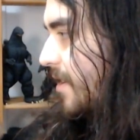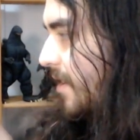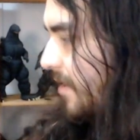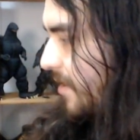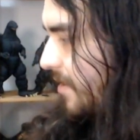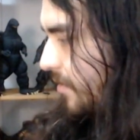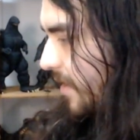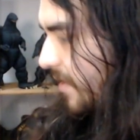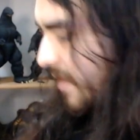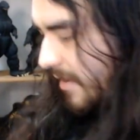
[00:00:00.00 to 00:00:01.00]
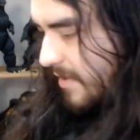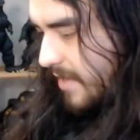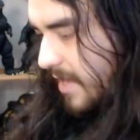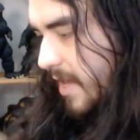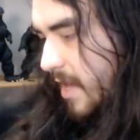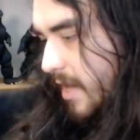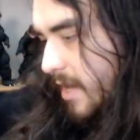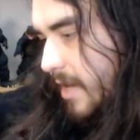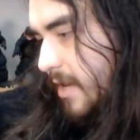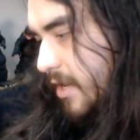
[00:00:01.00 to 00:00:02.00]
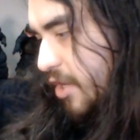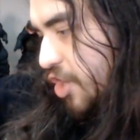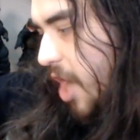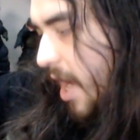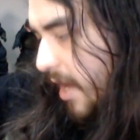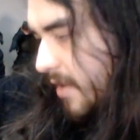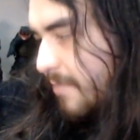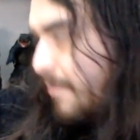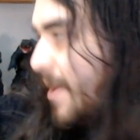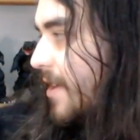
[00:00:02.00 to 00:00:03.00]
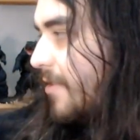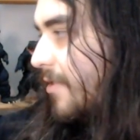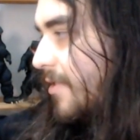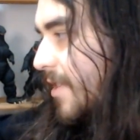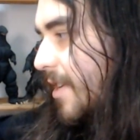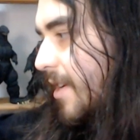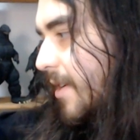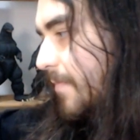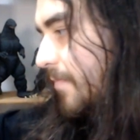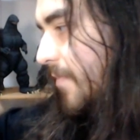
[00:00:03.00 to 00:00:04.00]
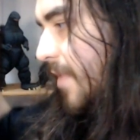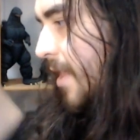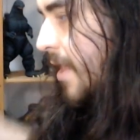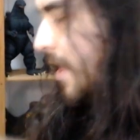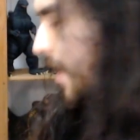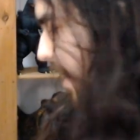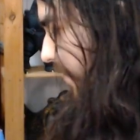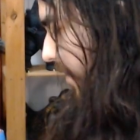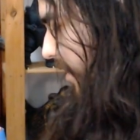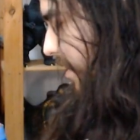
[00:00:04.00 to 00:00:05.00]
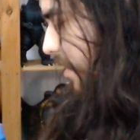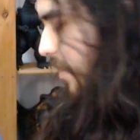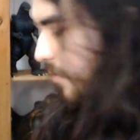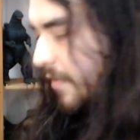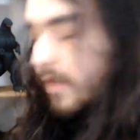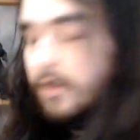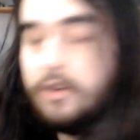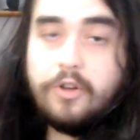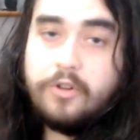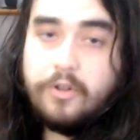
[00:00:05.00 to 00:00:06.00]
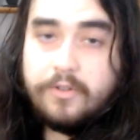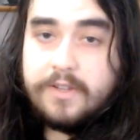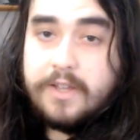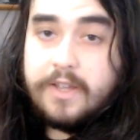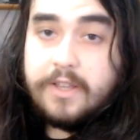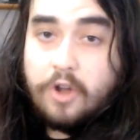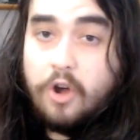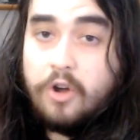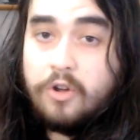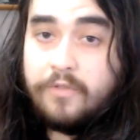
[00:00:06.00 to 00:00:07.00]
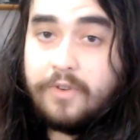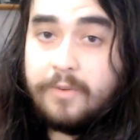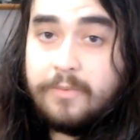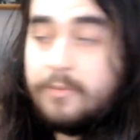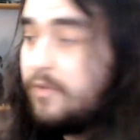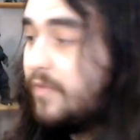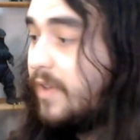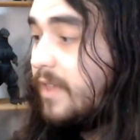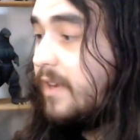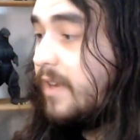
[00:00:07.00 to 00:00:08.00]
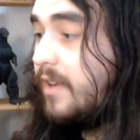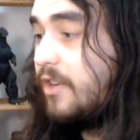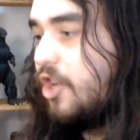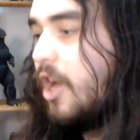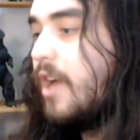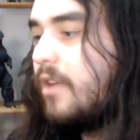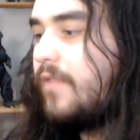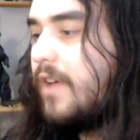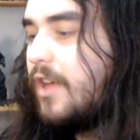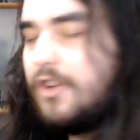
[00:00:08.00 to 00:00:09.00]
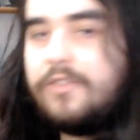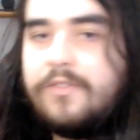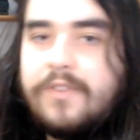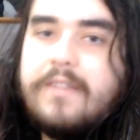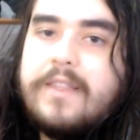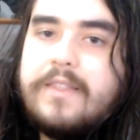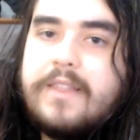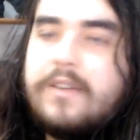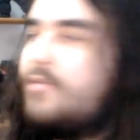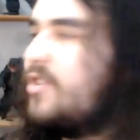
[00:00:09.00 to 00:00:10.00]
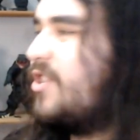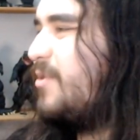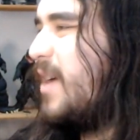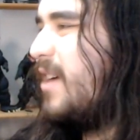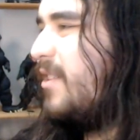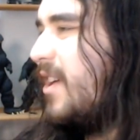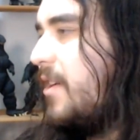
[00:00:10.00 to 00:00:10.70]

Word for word: So this is the giant Mecha Godzilla. I think uh, with the Godzilla and Kong from the movie, they did giant versions, and then they, which are about like